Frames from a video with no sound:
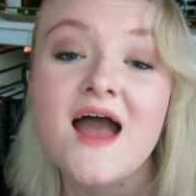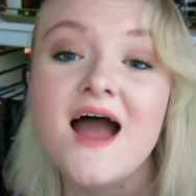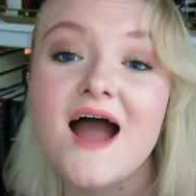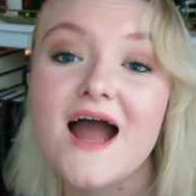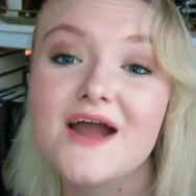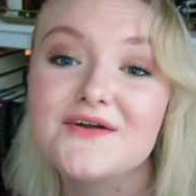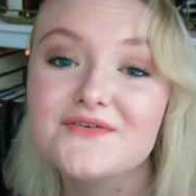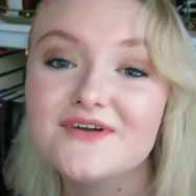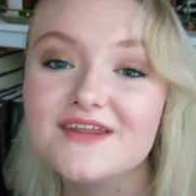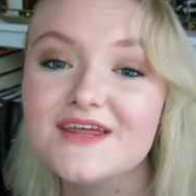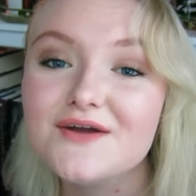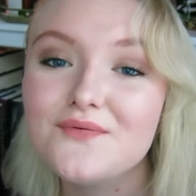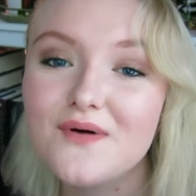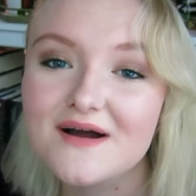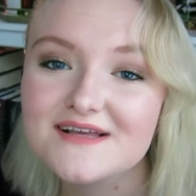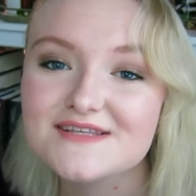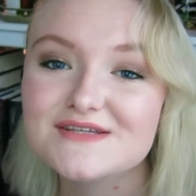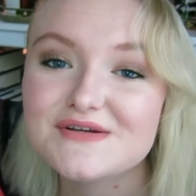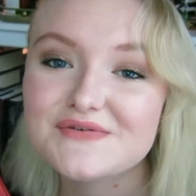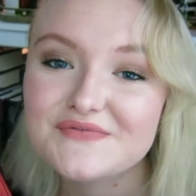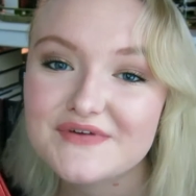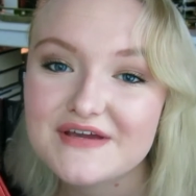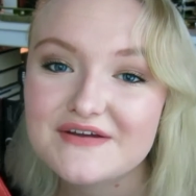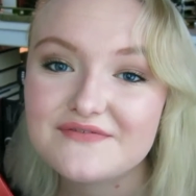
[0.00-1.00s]
I really want
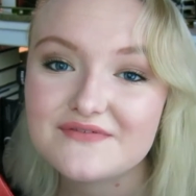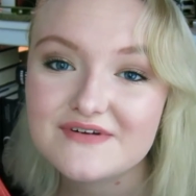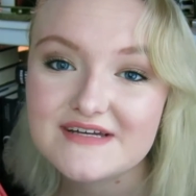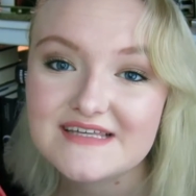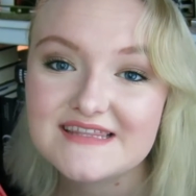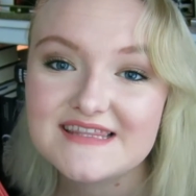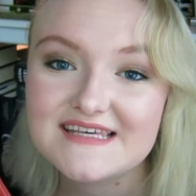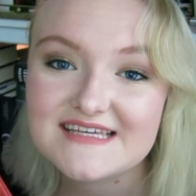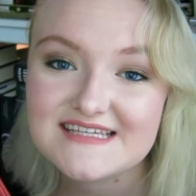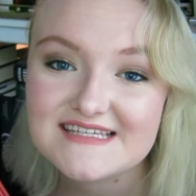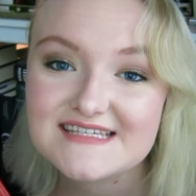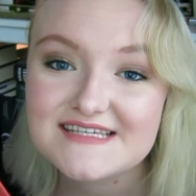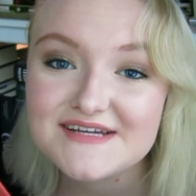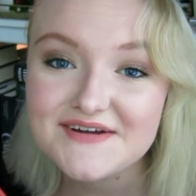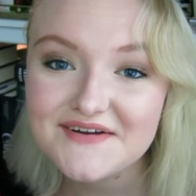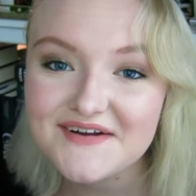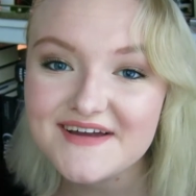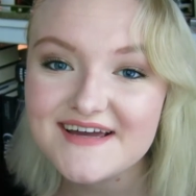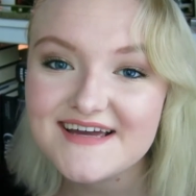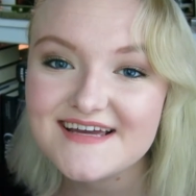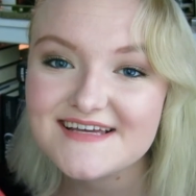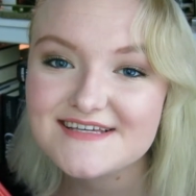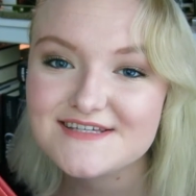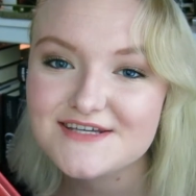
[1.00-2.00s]
to reread this
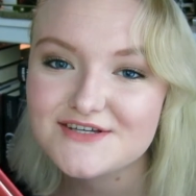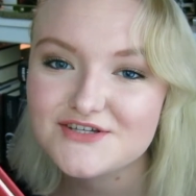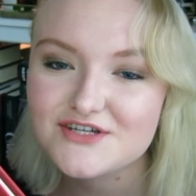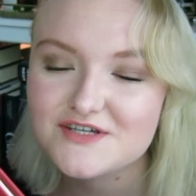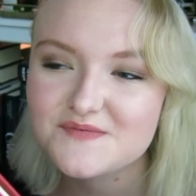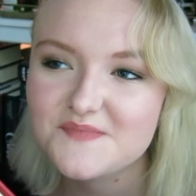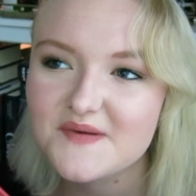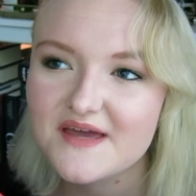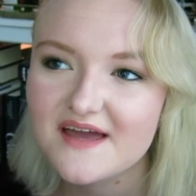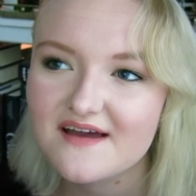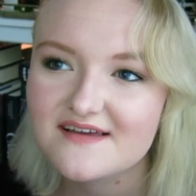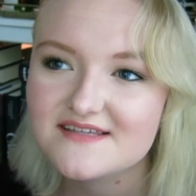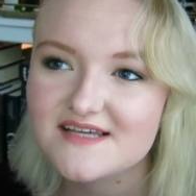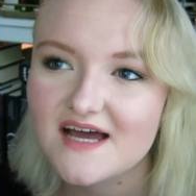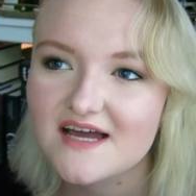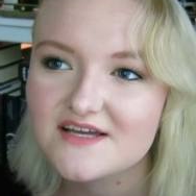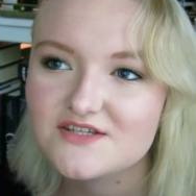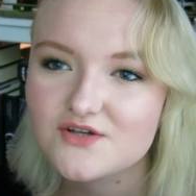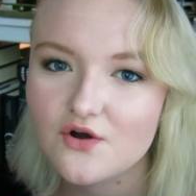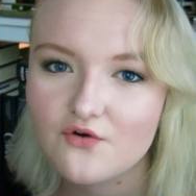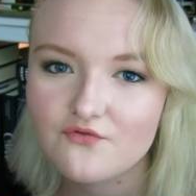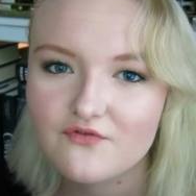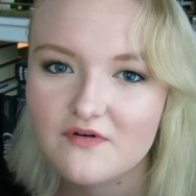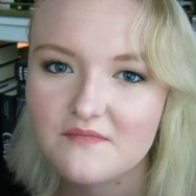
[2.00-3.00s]
series just because I
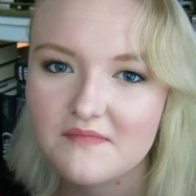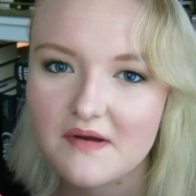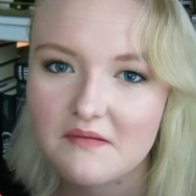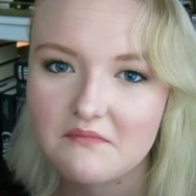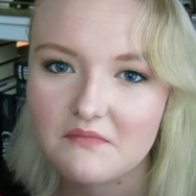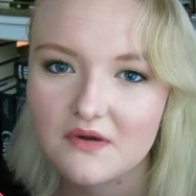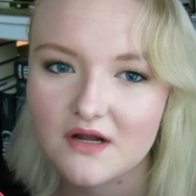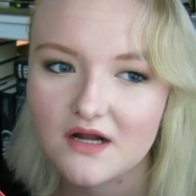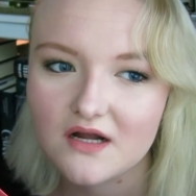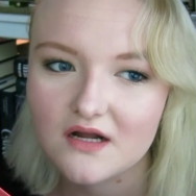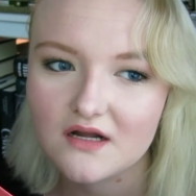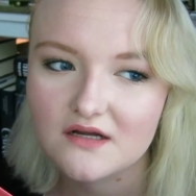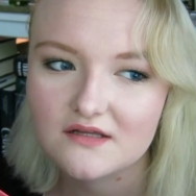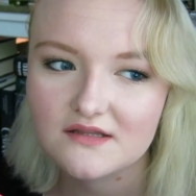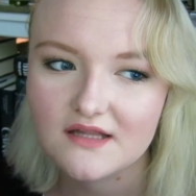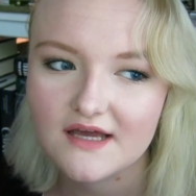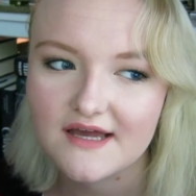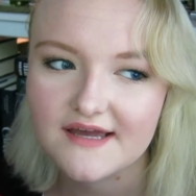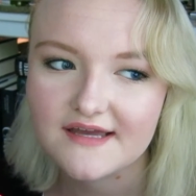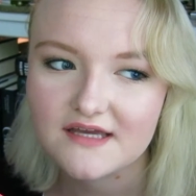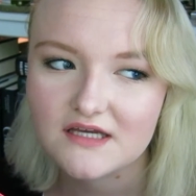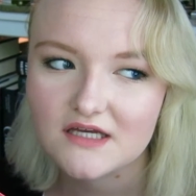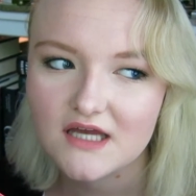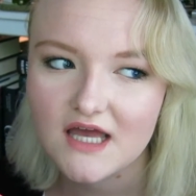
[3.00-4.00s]
don't remember
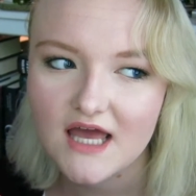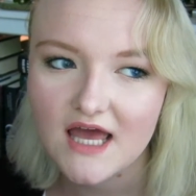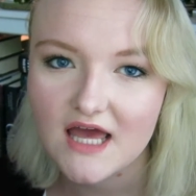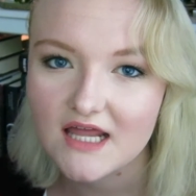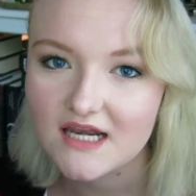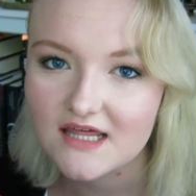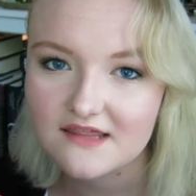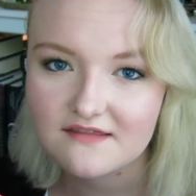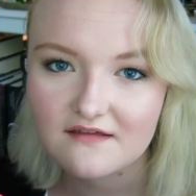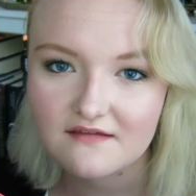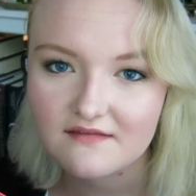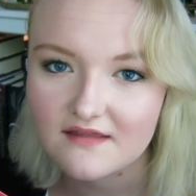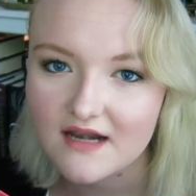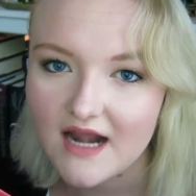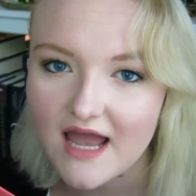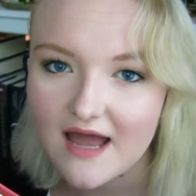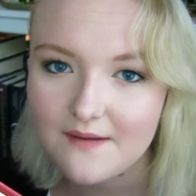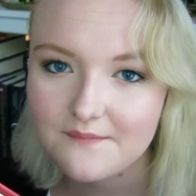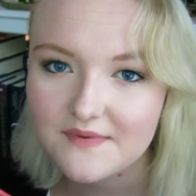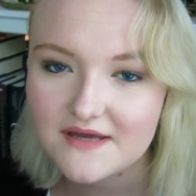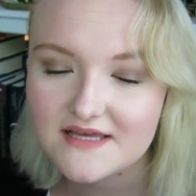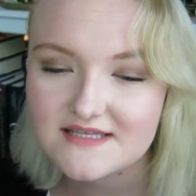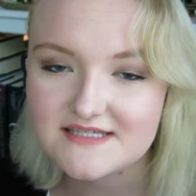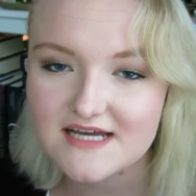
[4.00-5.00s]
anything that
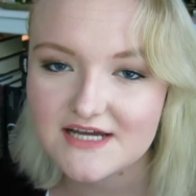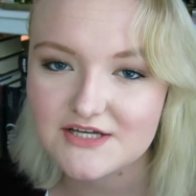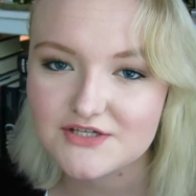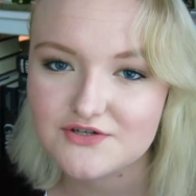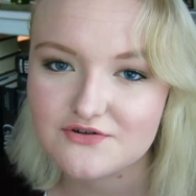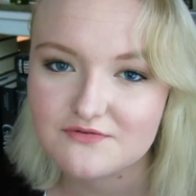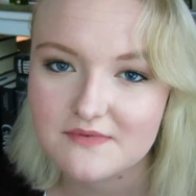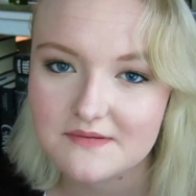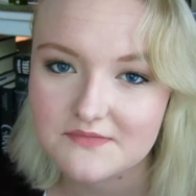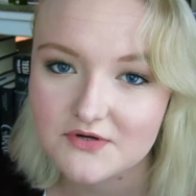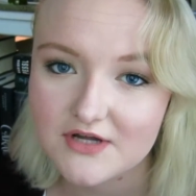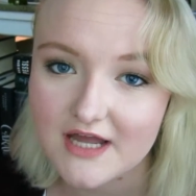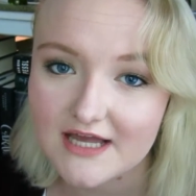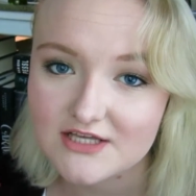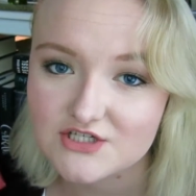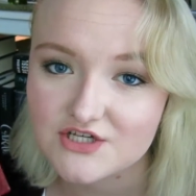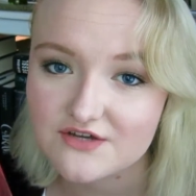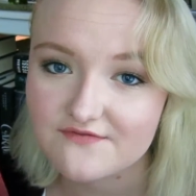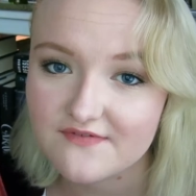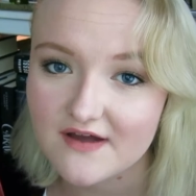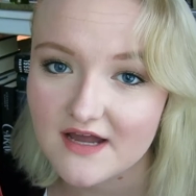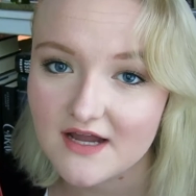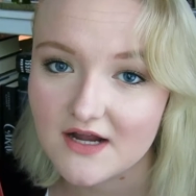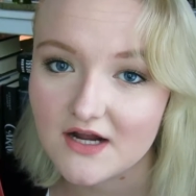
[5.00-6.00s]
happens. I do remember
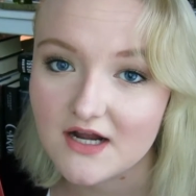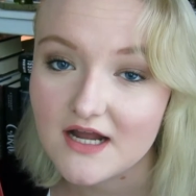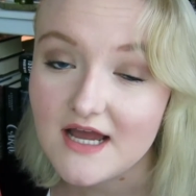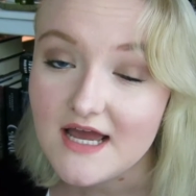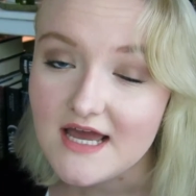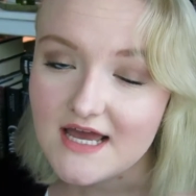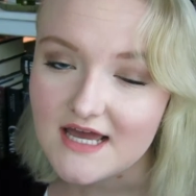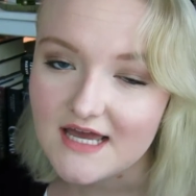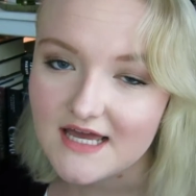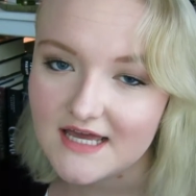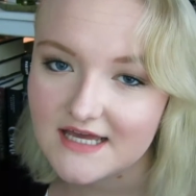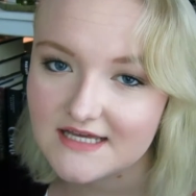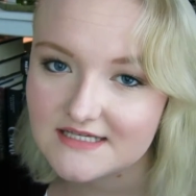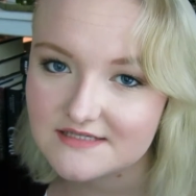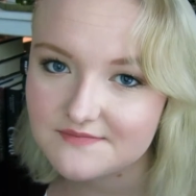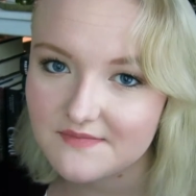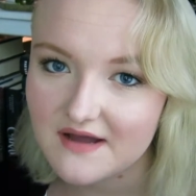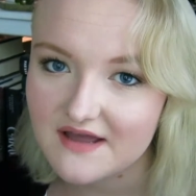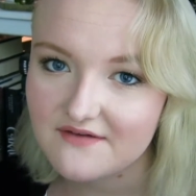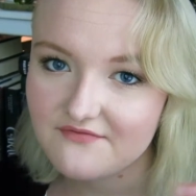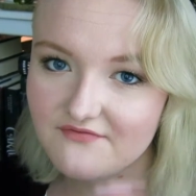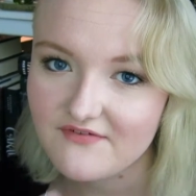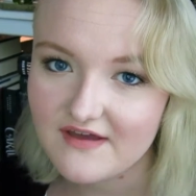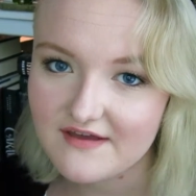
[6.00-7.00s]
Catching Fire is
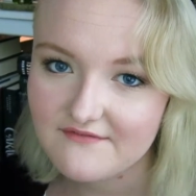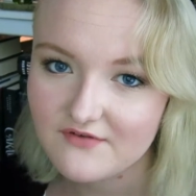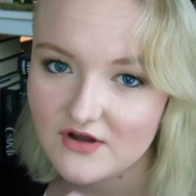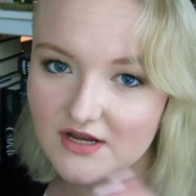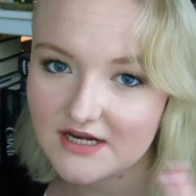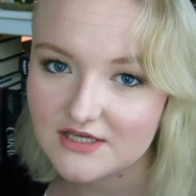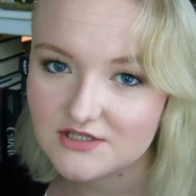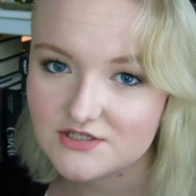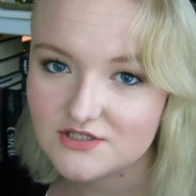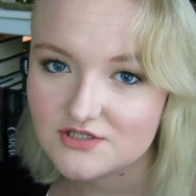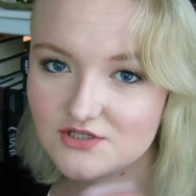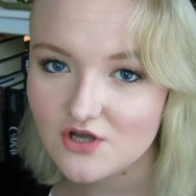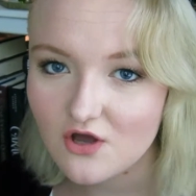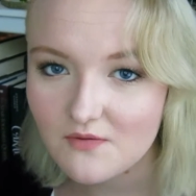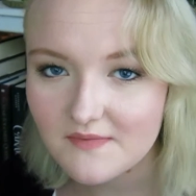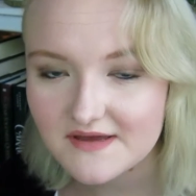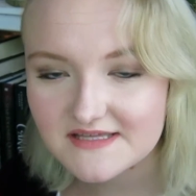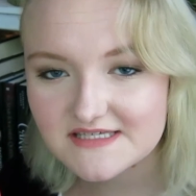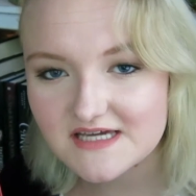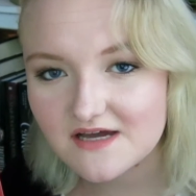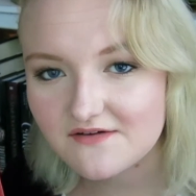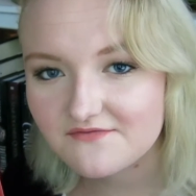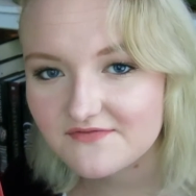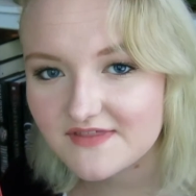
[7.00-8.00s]
my favorite
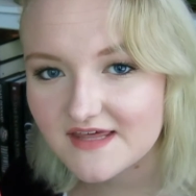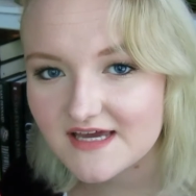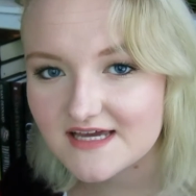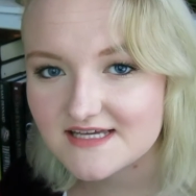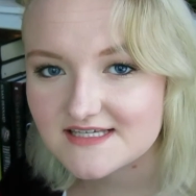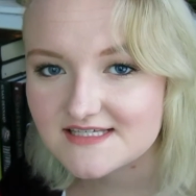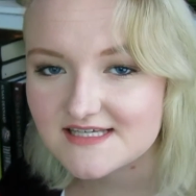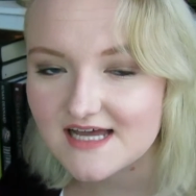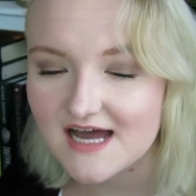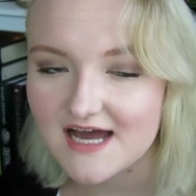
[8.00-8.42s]
installment of this.